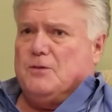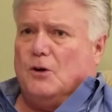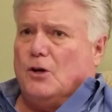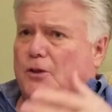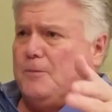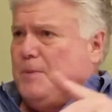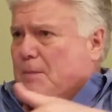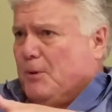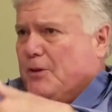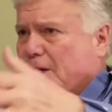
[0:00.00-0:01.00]
all the
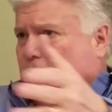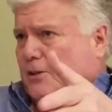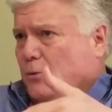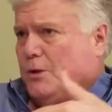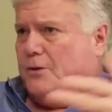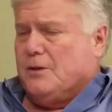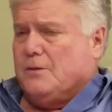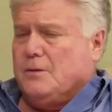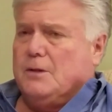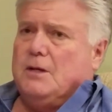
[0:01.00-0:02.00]
people they deal with
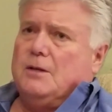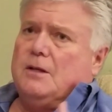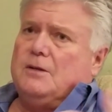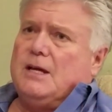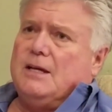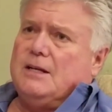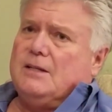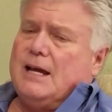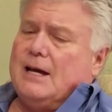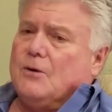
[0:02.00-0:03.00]
day in and
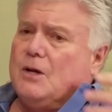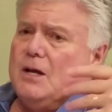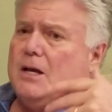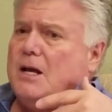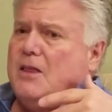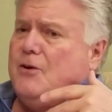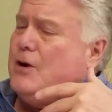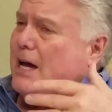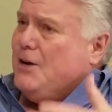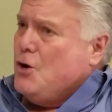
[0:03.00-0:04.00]
day out, they're
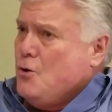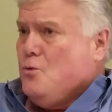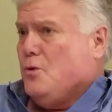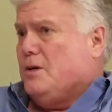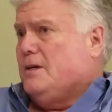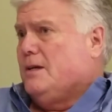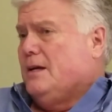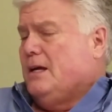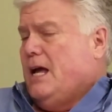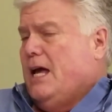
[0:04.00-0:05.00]
not known.
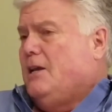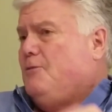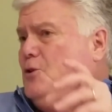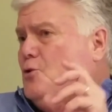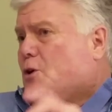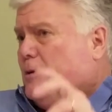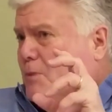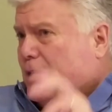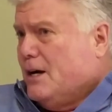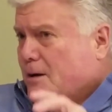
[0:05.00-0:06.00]
And if you can
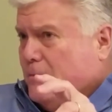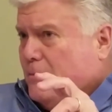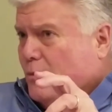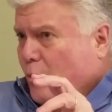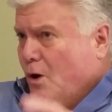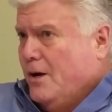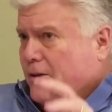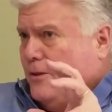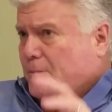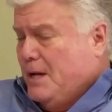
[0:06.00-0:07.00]
become one
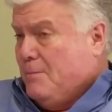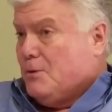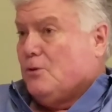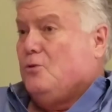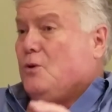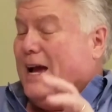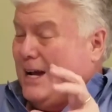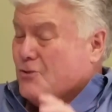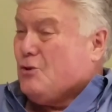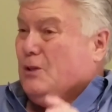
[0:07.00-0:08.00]
of the people who
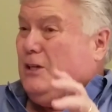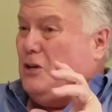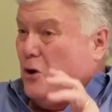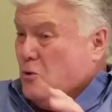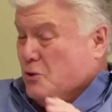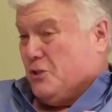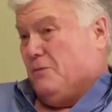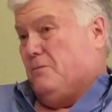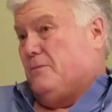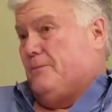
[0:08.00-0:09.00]
actually knows
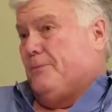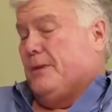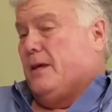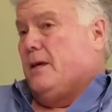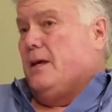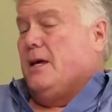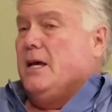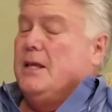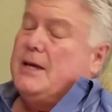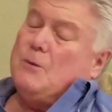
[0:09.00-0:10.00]
them,
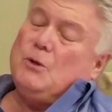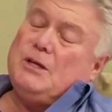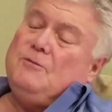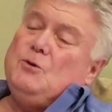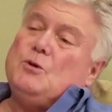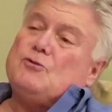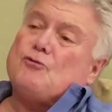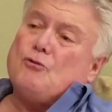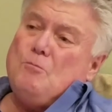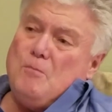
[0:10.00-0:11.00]
that will give you a
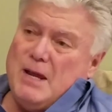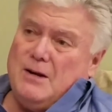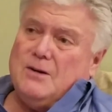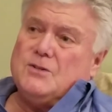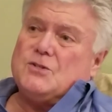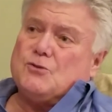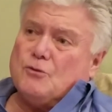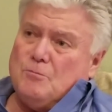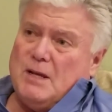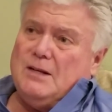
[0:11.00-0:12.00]
tremendous,
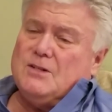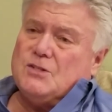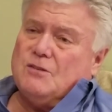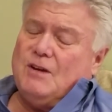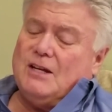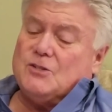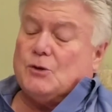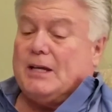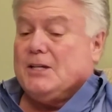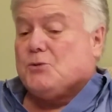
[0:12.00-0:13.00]
tremendous advantage.
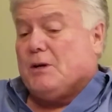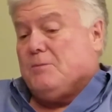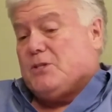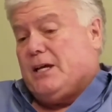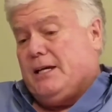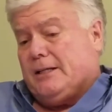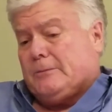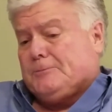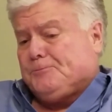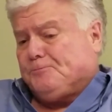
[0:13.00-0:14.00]
So I guess what I'm saying,